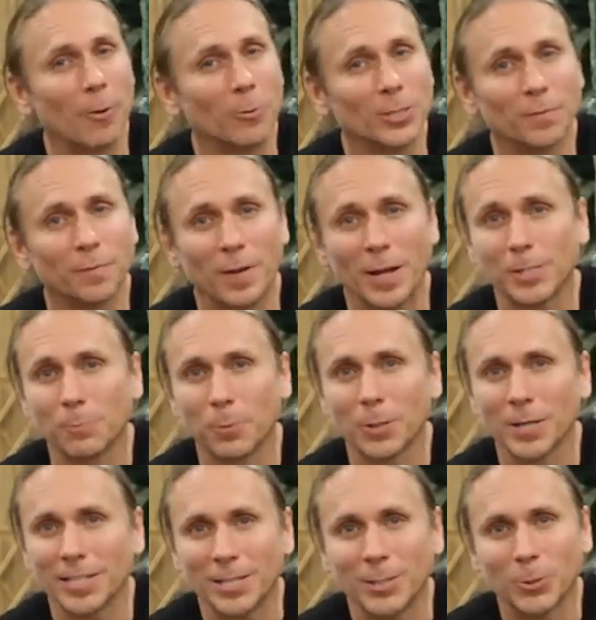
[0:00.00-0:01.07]
I was
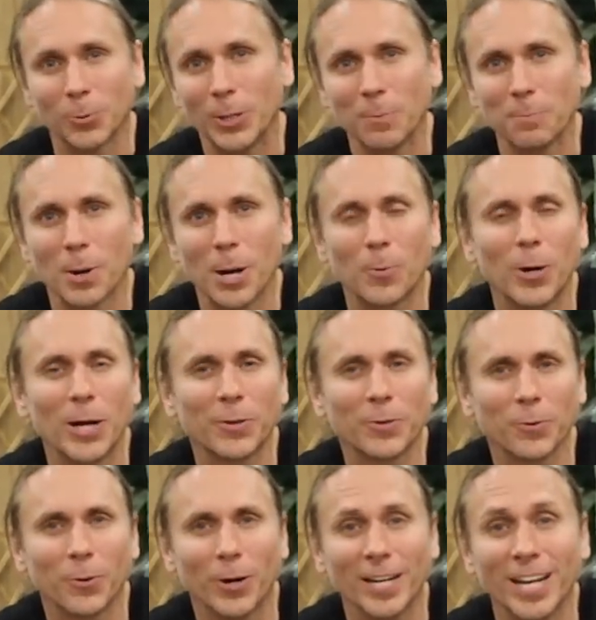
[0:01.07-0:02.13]
Facebooking and tweeting my way
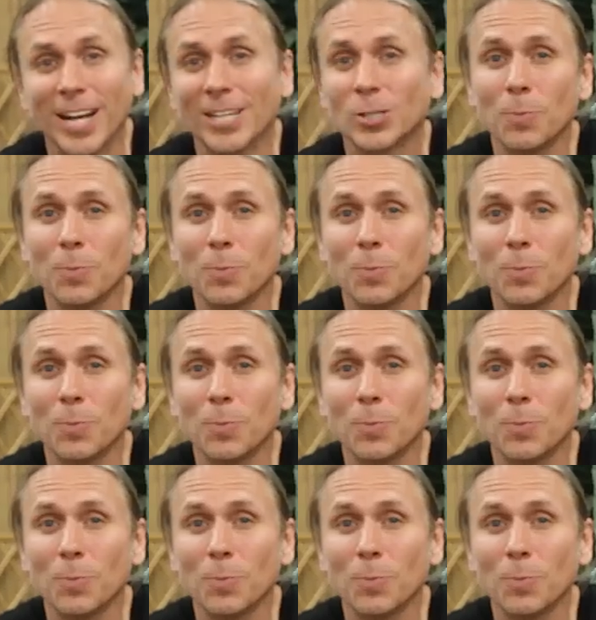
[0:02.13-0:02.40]
through it.